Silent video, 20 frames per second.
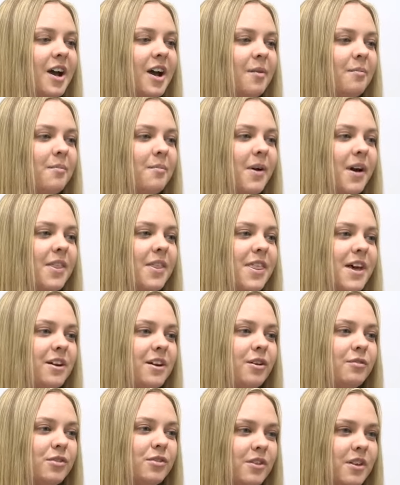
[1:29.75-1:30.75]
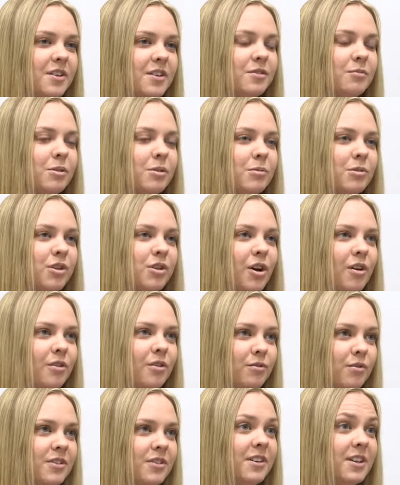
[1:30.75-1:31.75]
And then after this, we would
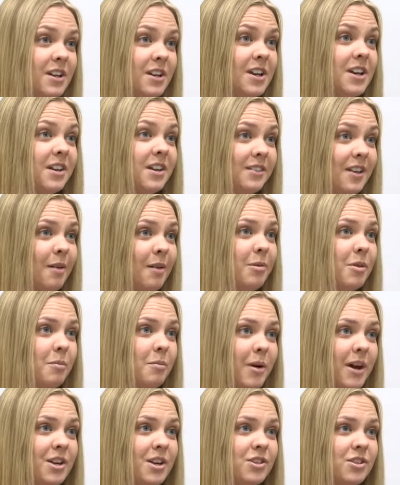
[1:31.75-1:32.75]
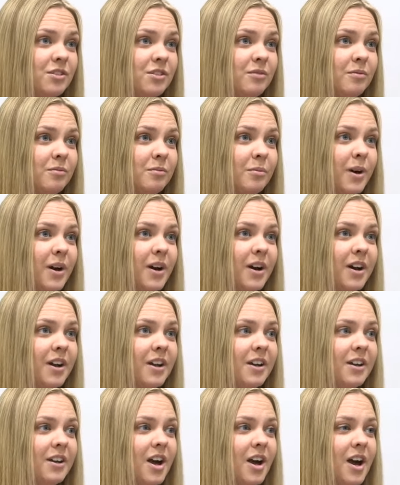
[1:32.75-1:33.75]
go and physically examine the patient
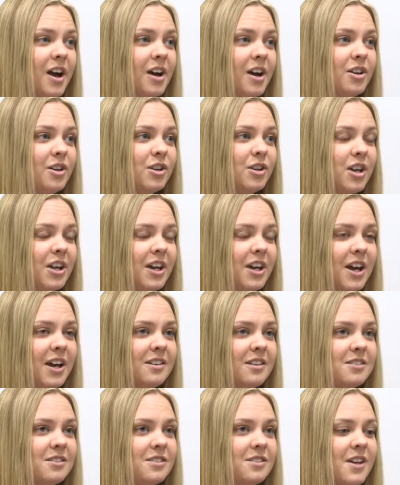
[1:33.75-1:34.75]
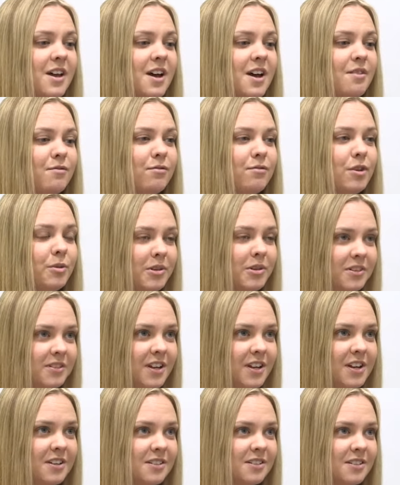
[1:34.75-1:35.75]
by looking at their
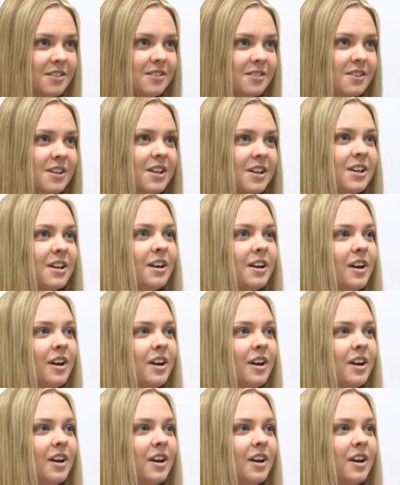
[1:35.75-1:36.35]
fluid status